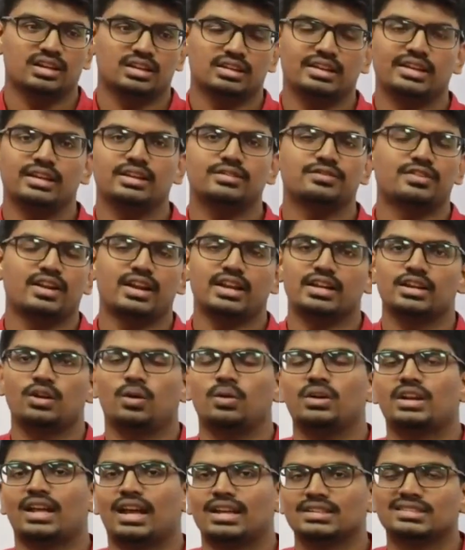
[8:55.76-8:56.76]
then find
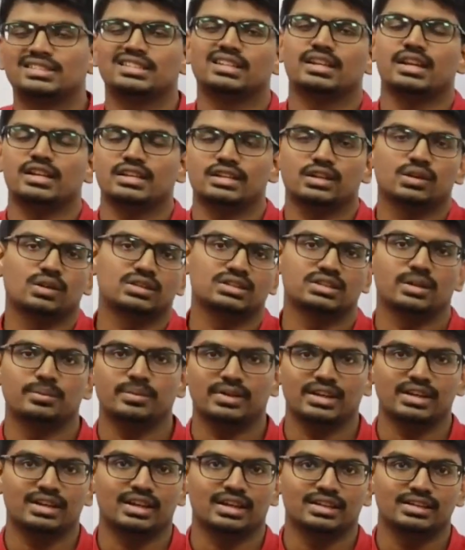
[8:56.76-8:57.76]
out acceleration or
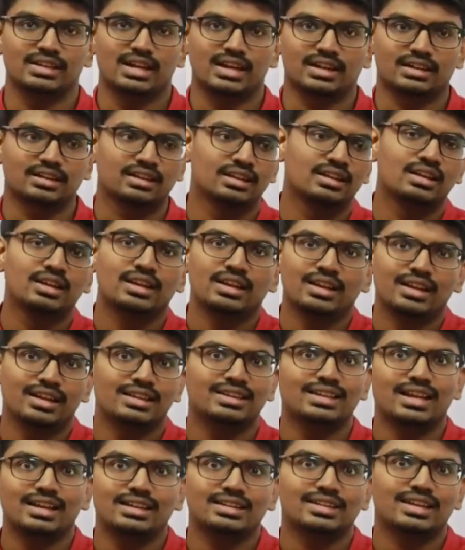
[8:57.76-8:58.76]
something like that.
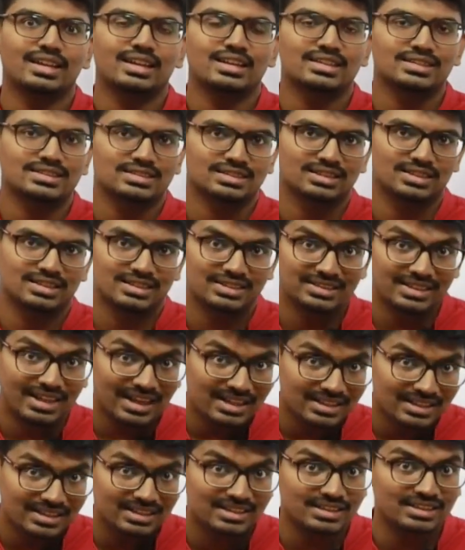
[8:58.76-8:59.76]
In that case,
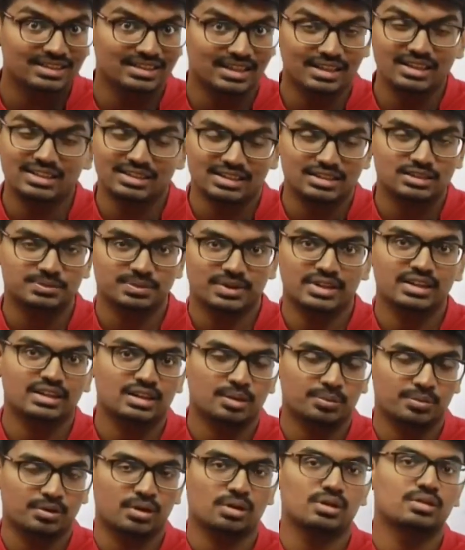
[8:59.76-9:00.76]
they didn't, in this
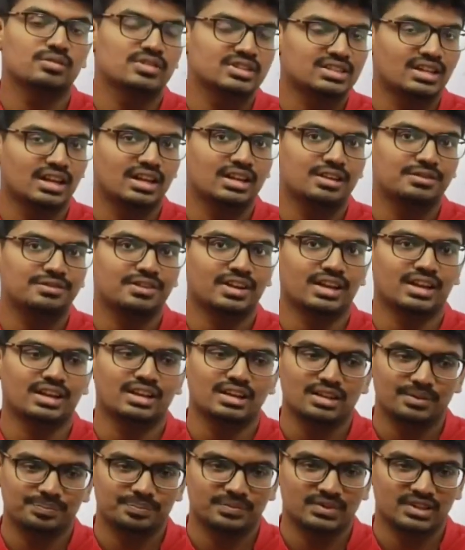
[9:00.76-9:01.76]
particular problem which I
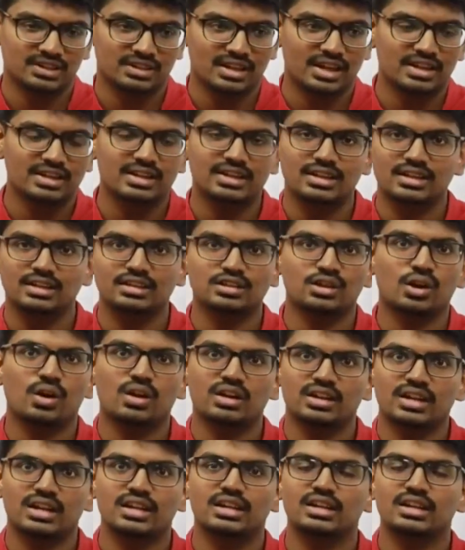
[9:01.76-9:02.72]
defined, they didn't talk